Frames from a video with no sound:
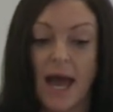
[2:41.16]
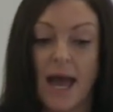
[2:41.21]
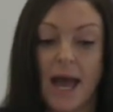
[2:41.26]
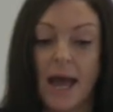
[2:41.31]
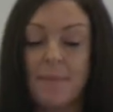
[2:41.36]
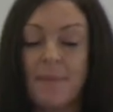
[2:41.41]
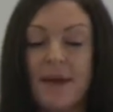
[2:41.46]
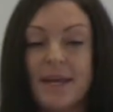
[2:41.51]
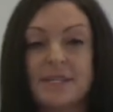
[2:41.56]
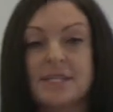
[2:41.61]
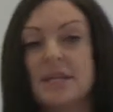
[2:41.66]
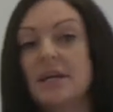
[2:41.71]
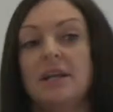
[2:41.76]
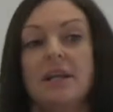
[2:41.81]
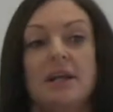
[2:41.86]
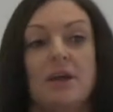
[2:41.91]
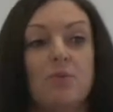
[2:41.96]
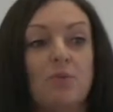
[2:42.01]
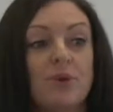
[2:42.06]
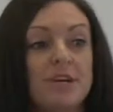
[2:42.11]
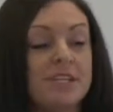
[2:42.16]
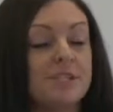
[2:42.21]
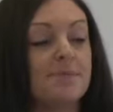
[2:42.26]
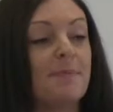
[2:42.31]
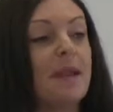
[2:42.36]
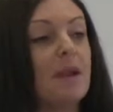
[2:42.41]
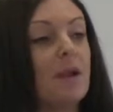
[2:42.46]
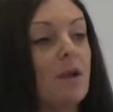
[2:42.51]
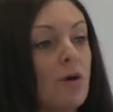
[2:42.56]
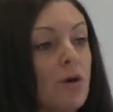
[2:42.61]
And basically, we
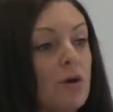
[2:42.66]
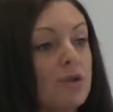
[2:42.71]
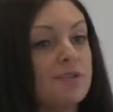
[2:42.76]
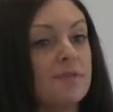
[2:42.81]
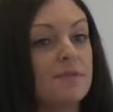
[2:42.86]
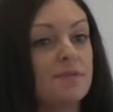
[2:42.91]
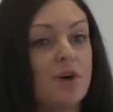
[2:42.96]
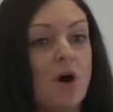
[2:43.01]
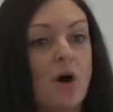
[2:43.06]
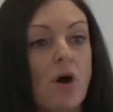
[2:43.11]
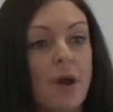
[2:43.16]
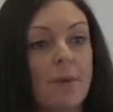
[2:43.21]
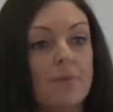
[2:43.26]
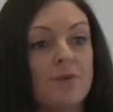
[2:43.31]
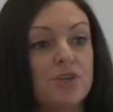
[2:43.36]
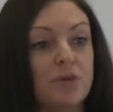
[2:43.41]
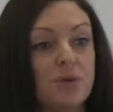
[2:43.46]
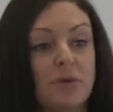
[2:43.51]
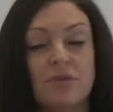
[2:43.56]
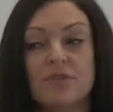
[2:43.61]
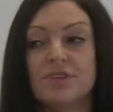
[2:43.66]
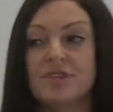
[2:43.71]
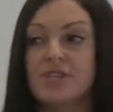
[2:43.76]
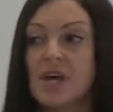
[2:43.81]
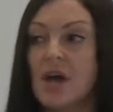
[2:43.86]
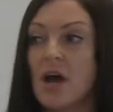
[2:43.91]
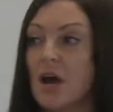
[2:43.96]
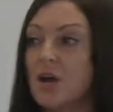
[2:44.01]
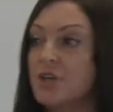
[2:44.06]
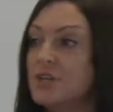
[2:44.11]
spent lots of time doing
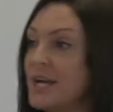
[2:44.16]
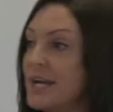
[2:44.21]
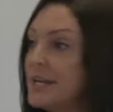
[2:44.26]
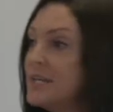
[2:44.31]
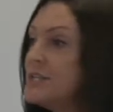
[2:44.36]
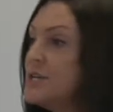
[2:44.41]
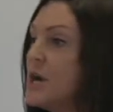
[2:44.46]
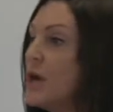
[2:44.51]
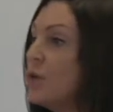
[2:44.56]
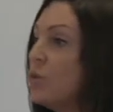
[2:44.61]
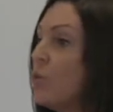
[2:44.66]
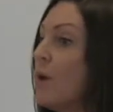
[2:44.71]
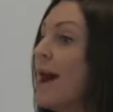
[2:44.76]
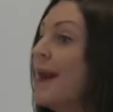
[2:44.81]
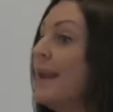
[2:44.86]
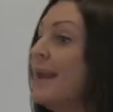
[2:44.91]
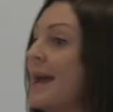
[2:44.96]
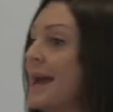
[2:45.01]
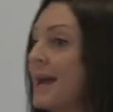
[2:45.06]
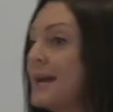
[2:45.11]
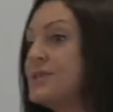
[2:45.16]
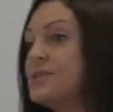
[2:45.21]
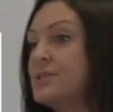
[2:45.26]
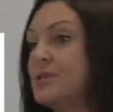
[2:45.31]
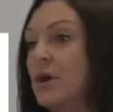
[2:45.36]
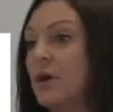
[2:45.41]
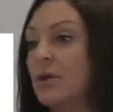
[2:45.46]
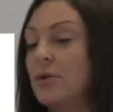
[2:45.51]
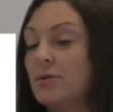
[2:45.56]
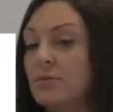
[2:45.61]
research, internal and
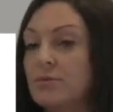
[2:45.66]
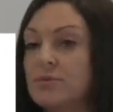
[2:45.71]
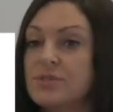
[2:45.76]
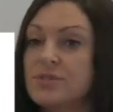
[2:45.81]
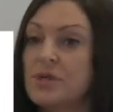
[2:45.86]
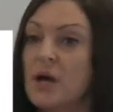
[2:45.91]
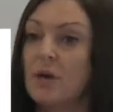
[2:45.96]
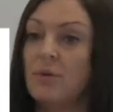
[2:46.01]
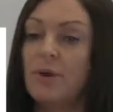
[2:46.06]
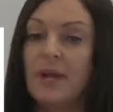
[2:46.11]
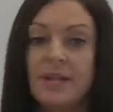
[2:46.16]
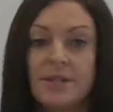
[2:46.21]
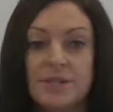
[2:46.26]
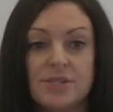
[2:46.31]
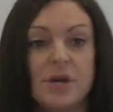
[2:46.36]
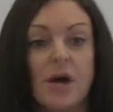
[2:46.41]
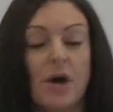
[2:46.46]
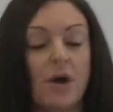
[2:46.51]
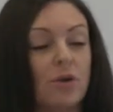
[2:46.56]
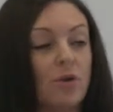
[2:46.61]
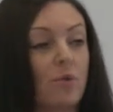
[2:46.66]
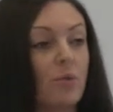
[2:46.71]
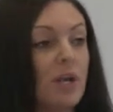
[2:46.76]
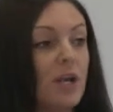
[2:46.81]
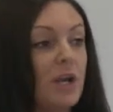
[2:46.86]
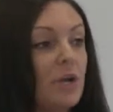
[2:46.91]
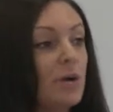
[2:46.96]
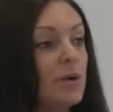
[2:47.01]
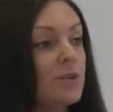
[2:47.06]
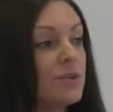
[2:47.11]
external. So internal, we
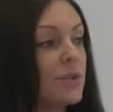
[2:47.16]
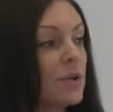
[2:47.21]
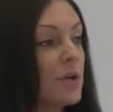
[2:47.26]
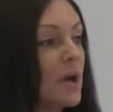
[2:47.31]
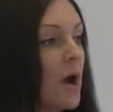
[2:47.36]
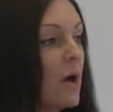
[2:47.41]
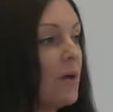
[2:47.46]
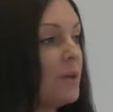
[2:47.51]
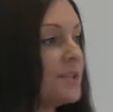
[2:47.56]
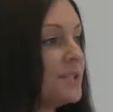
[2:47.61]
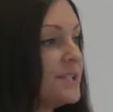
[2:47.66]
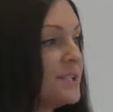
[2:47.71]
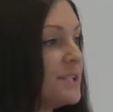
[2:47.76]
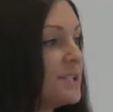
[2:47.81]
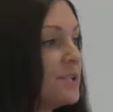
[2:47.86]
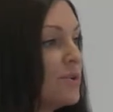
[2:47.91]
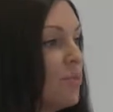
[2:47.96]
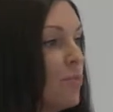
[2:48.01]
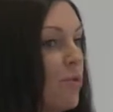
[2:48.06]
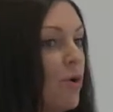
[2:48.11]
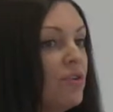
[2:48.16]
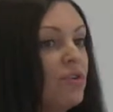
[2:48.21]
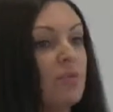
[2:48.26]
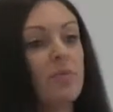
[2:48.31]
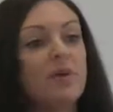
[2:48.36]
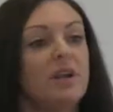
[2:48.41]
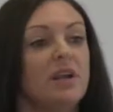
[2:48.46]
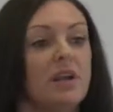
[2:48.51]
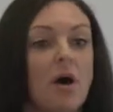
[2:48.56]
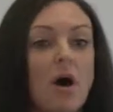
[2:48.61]
looked at the current system. What
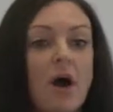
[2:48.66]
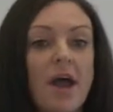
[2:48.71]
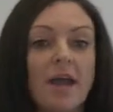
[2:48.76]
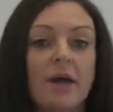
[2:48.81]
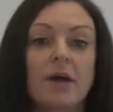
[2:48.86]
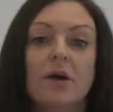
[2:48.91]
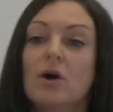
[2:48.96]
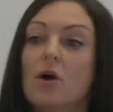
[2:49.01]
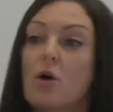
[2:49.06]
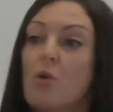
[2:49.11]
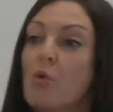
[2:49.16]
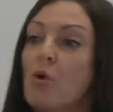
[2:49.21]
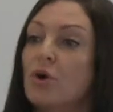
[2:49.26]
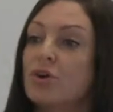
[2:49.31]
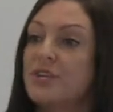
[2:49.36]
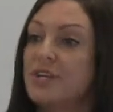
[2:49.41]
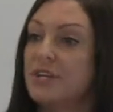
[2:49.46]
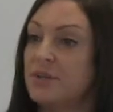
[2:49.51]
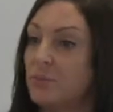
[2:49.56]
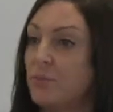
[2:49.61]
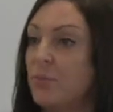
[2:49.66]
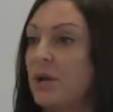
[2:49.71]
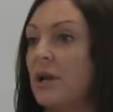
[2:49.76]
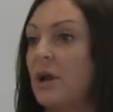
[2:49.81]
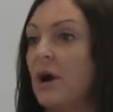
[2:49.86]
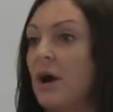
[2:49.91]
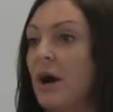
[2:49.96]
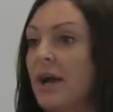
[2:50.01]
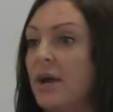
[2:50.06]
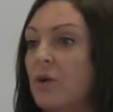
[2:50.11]
did we like? What didn't we
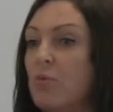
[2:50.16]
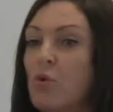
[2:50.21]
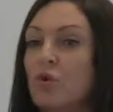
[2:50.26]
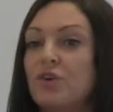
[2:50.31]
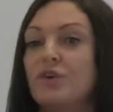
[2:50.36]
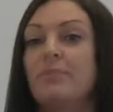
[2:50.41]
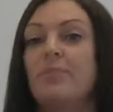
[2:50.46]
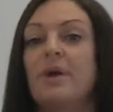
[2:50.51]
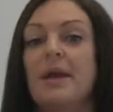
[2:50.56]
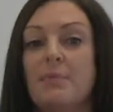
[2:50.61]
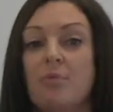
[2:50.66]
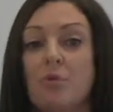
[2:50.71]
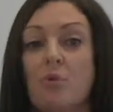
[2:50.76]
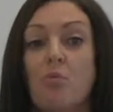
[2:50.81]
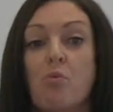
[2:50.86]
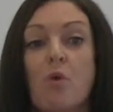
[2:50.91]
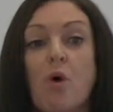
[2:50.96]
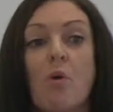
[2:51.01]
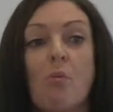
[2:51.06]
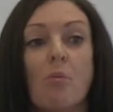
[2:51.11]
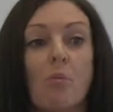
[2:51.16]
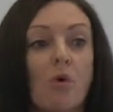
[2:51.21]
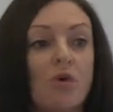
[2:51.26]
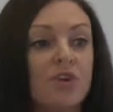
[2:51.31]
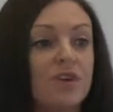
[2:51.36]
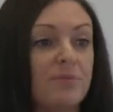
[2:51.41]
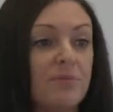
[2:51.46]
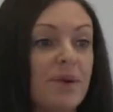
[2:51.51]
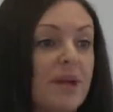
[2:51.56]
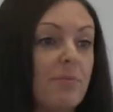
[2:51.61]
like? What did people want? What
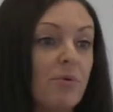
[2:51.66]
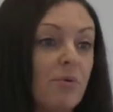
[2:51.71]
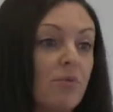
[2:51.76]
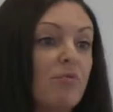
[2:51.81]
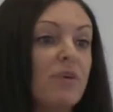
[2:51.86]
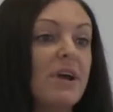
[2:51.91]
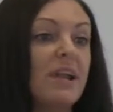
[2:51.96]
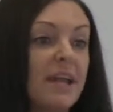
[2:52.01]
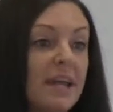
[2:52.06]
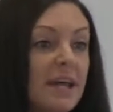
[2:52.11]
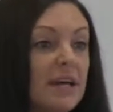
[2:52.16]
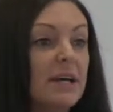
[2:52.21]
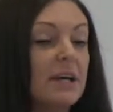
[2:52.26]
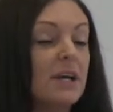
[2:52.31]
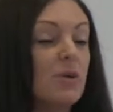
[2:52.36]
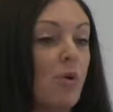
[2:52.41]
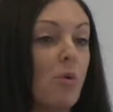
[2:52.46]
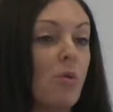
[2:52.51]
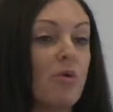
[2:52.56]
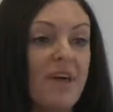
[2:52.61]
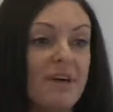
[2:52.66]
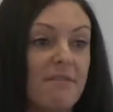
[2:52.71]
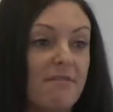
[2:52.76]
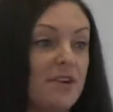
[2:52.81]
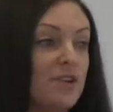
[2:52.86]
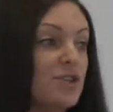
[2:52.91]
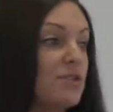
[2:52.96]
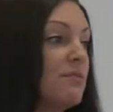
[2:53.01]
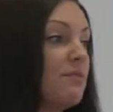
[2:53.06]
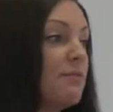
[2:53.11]
were their
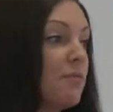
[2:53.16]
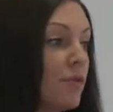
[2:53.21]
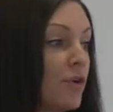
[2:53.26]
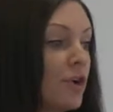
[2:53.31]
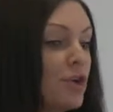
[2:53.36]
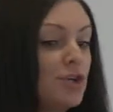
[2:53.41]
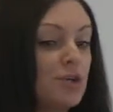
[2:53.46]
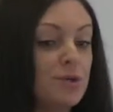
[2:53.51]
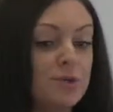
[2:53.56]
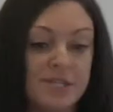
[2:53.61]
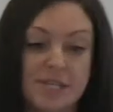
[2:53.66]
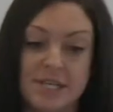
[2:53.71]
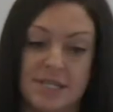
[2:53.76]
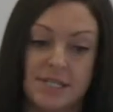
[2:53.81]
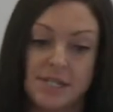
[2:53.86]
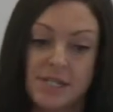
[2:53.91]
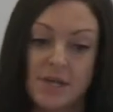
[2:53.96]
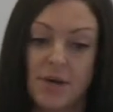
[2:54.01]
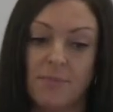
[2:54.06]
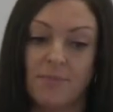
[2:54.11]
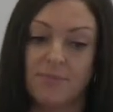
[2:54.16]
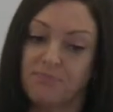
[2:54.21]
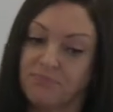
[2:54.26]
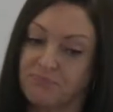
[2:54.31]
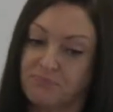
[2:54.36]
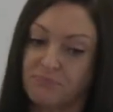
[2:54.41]
vision for a new system?